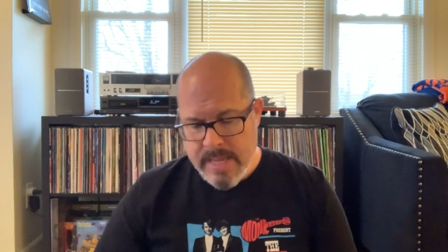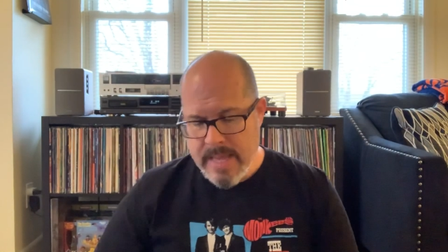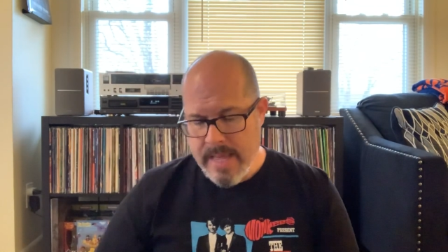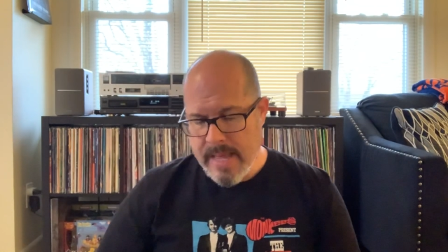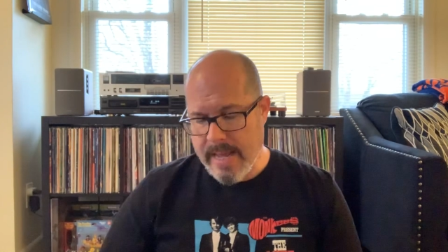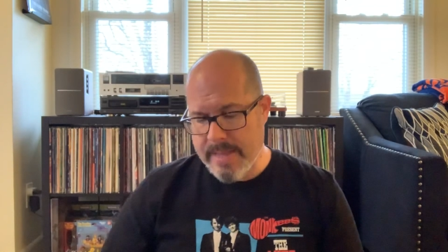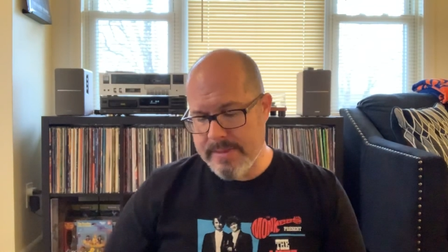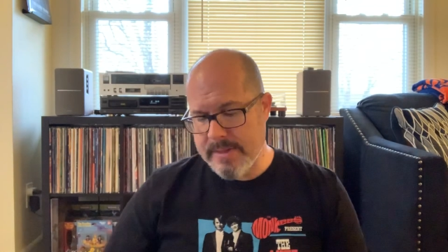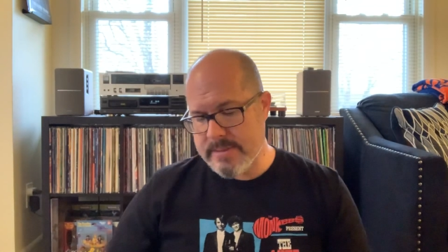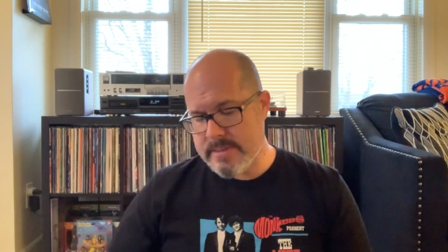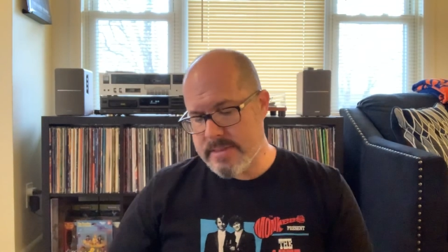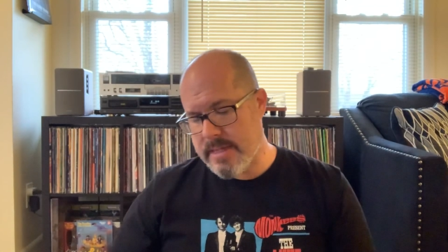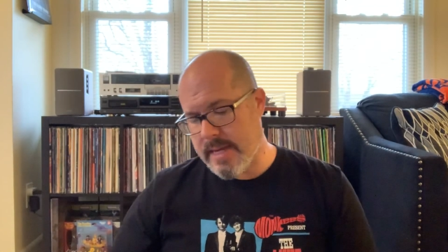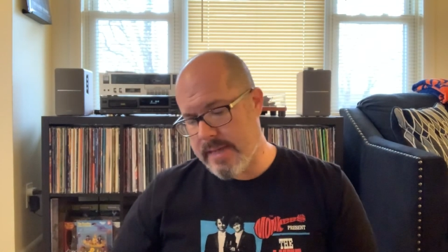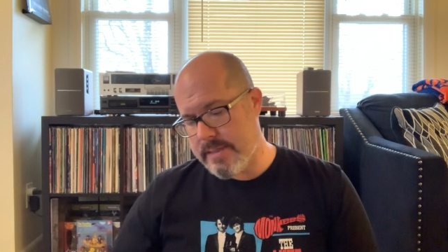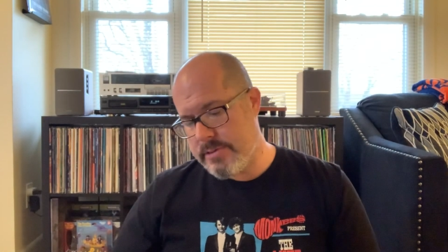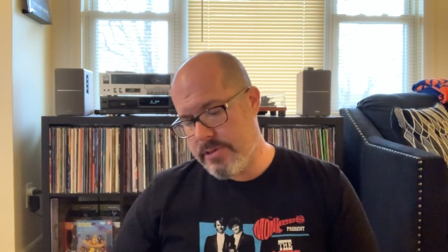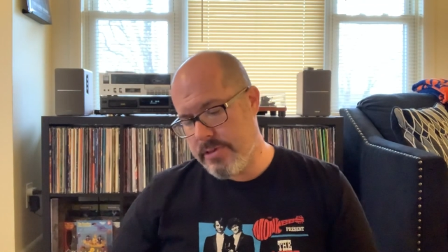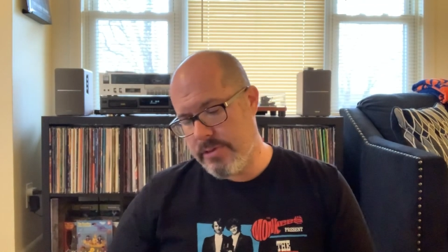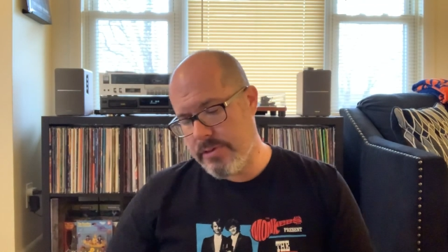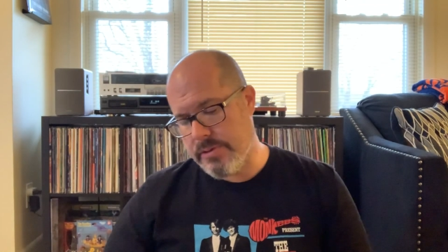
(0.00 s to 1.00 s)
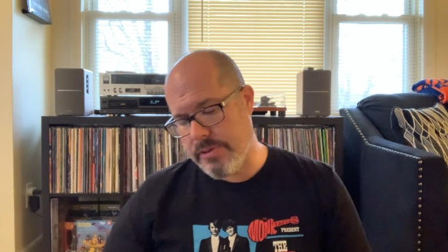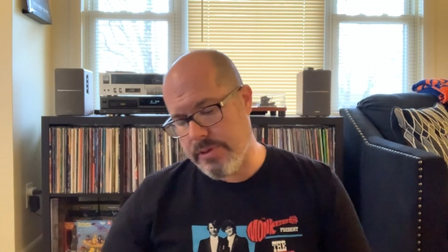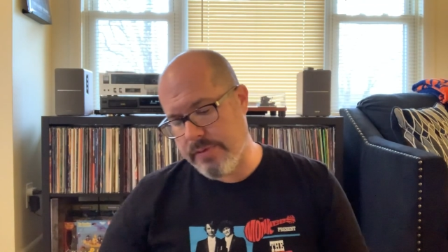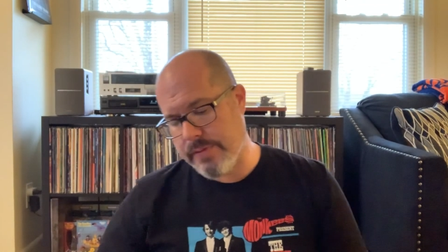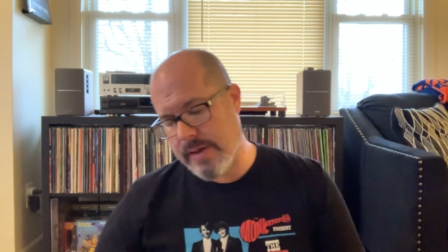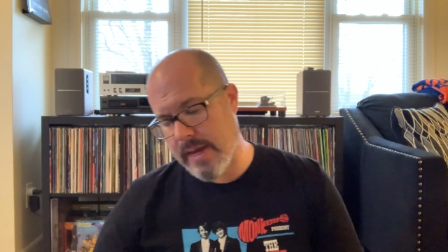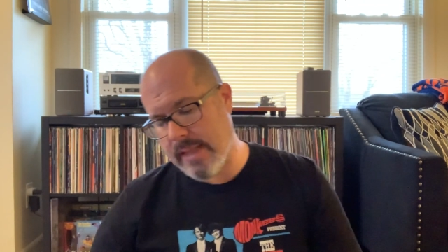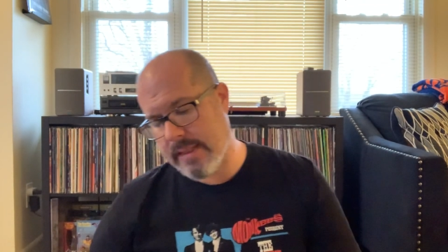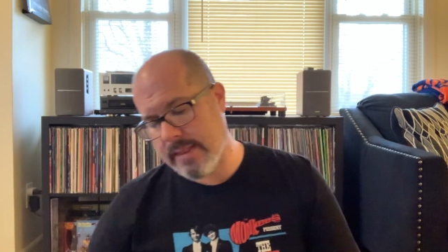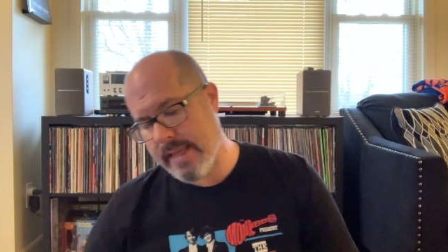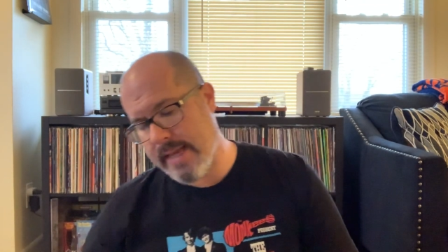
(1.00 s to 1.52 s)
And then side two, you've
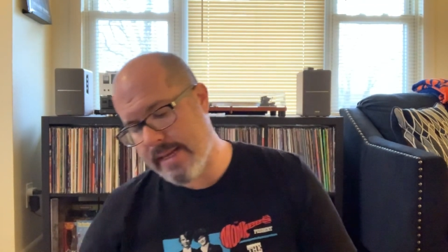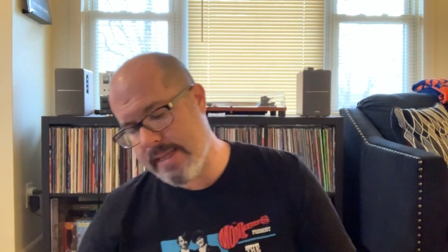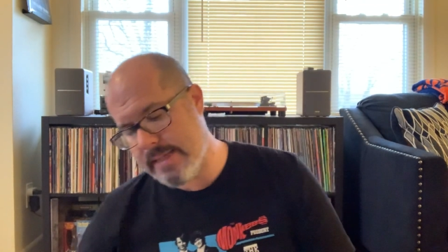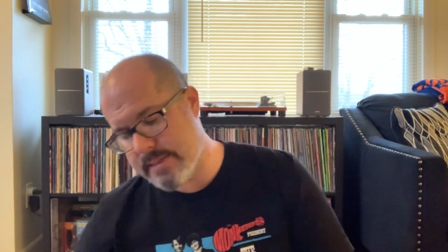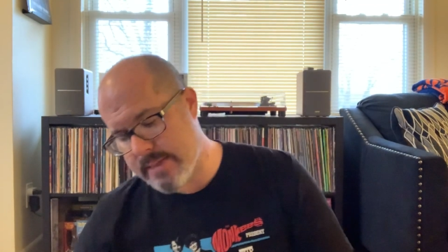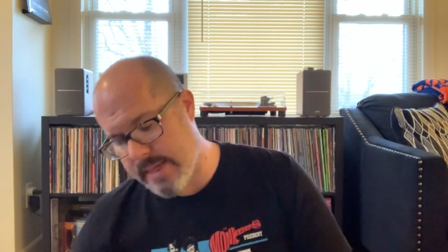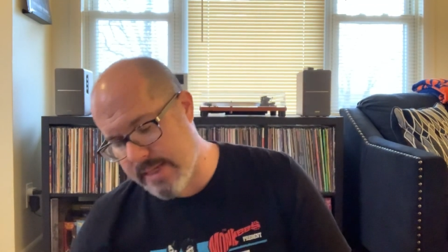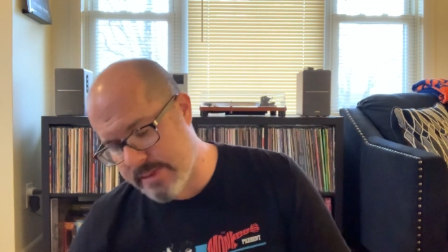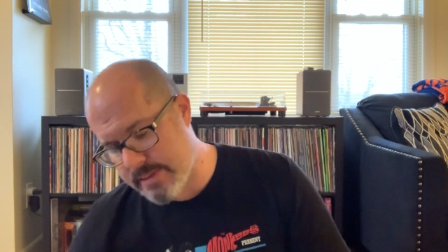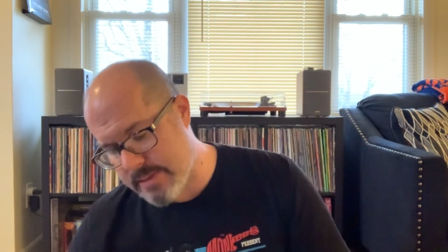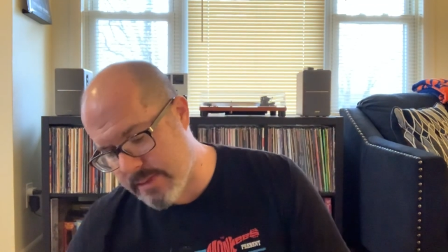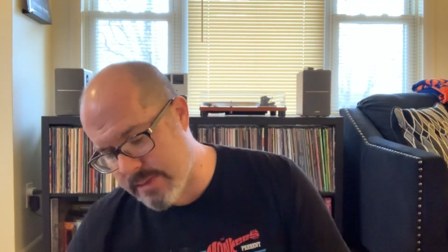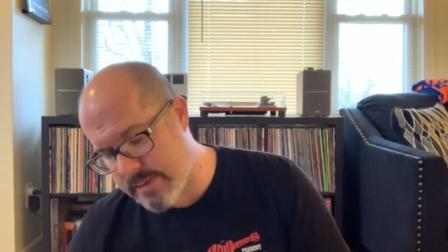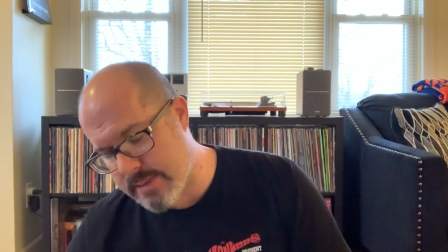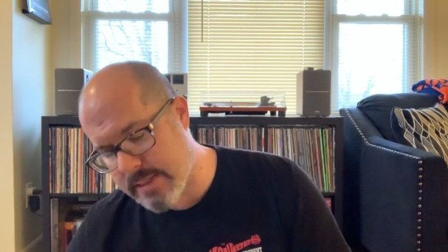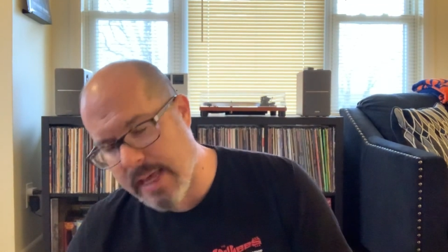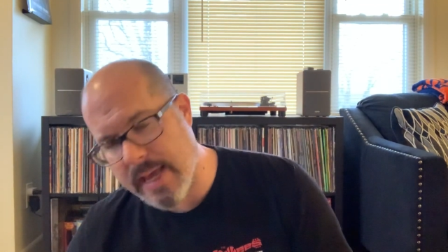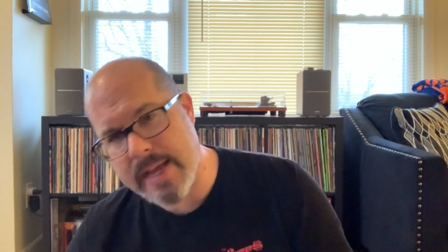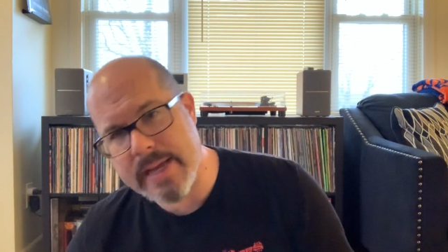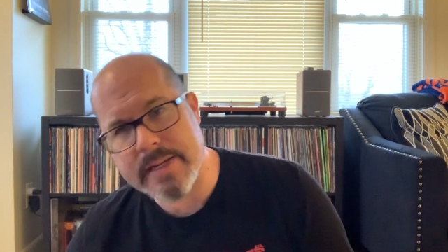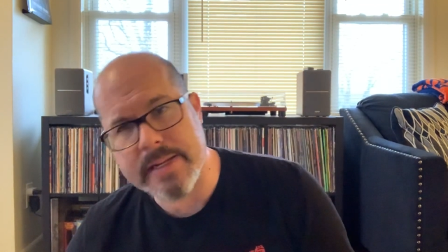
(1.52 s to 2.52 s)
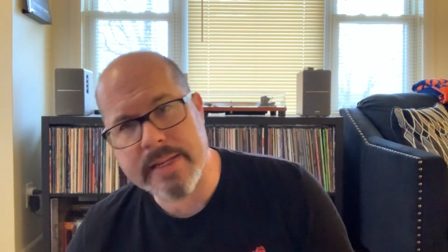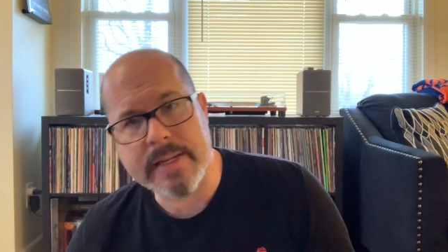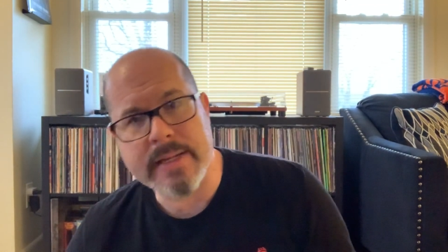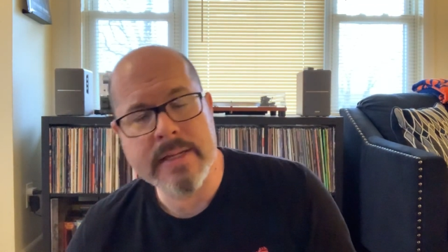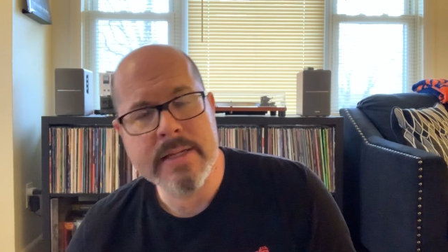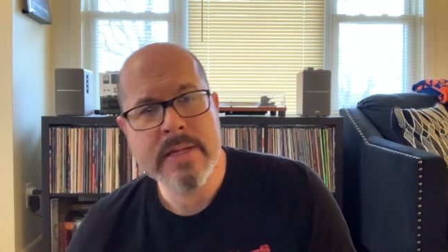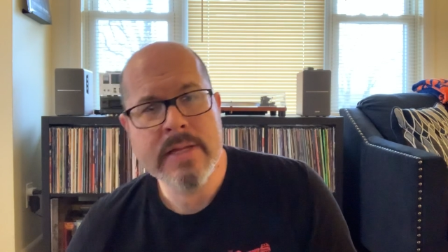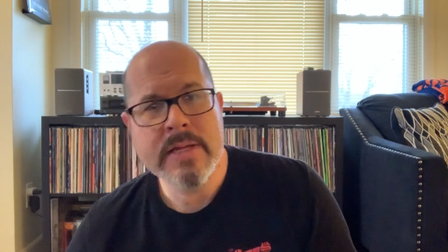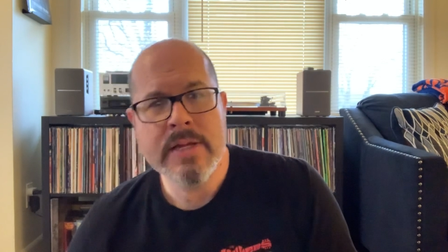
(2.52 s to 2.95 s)
got Ladies Aid Society.